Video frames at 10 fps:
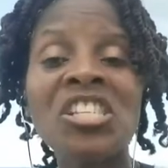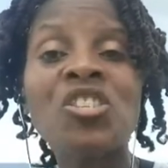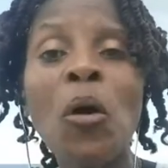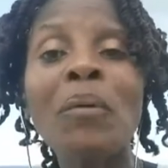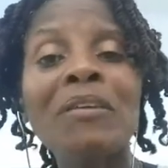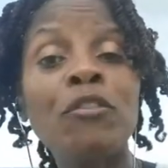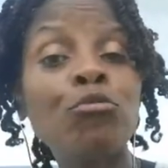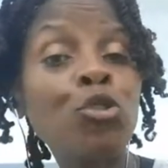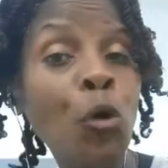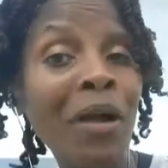So if
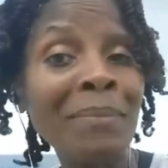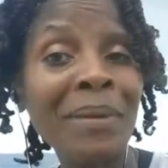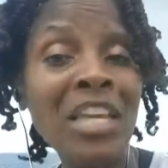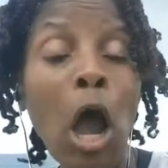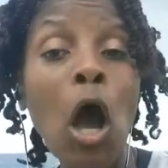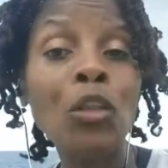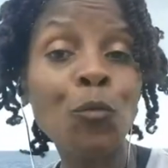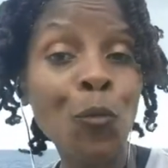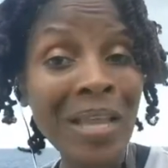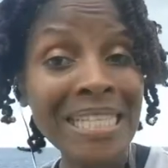you join me
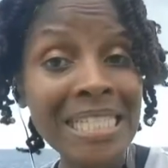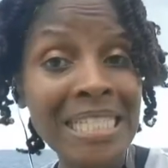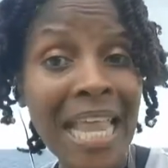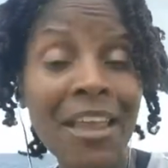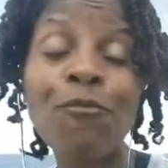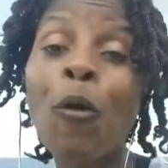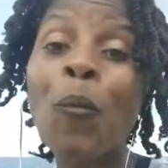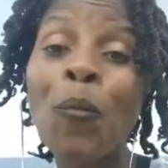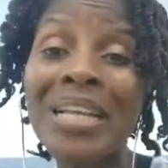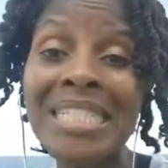on Wednesday for
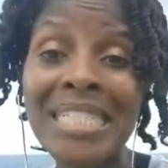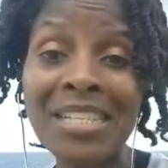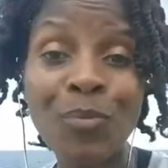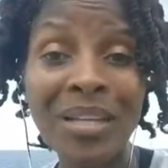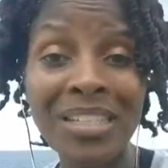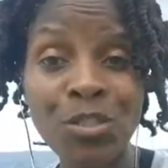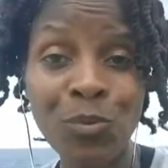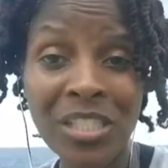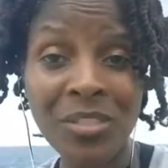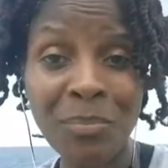Wednesday's Wellness
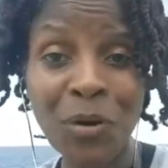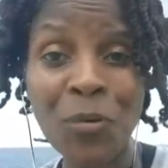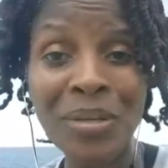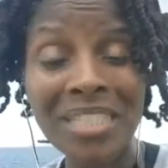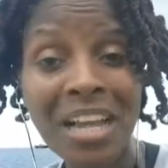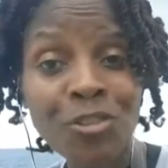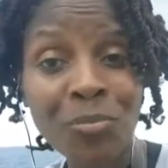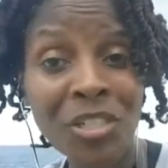Wisdom Pearl with Dr.